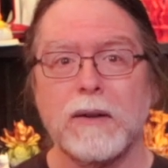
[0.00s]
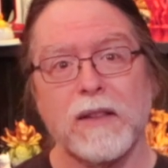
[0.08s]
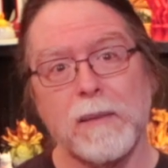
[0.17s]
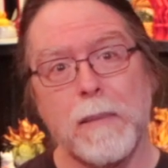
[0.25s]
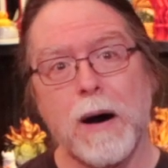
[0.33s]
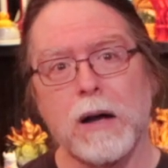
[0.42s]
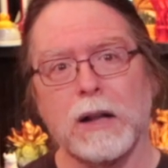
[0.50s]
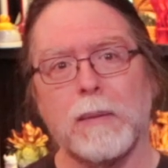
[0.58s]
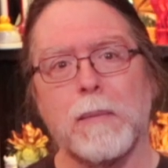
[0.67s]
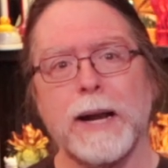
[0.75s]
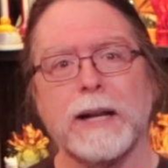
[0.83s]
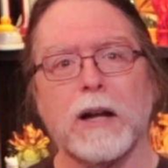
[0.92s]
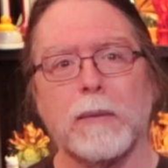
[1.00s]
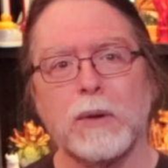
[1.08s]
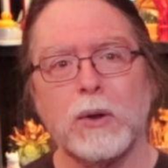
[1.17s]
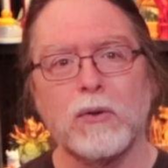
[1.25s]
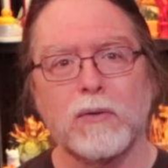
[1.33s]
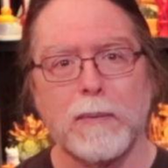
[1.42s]
the model might come
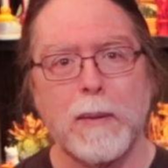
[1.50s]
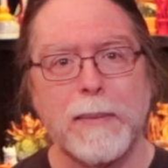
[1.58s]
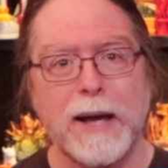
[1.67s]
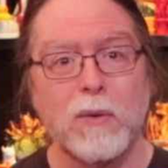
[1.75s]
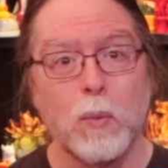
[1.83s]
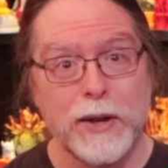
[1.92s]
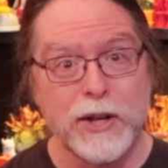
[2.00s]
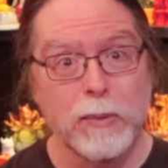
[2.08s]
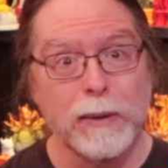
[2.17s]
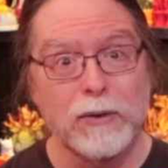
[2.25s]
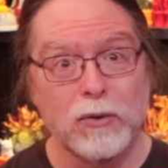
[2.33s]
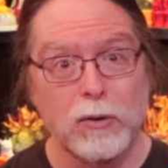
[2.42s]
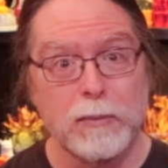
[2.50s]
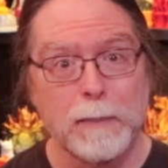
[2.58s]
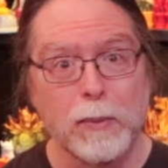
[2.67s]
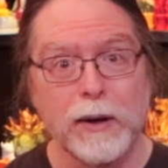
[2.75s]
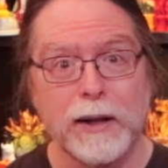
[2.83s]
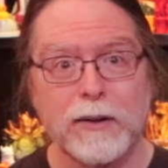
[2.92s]
loose from the bed when you resume the
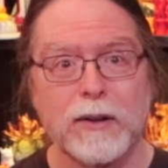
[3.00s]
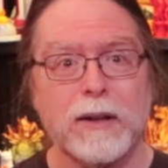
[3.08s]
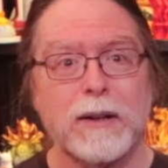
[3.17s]
print,